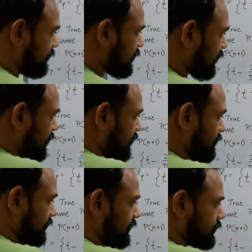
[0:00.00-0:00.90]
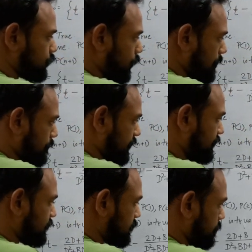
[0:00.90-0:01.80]
is that clear? This is
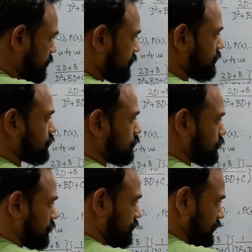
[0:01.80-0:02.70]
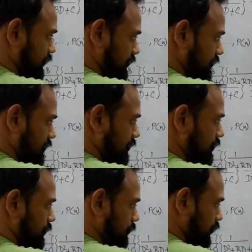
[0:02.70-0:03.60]
yp. This is the particular solution of this,
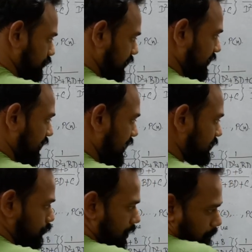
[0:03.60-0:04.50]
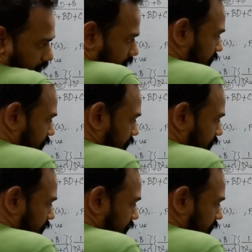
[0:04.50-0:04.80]
which is written as yp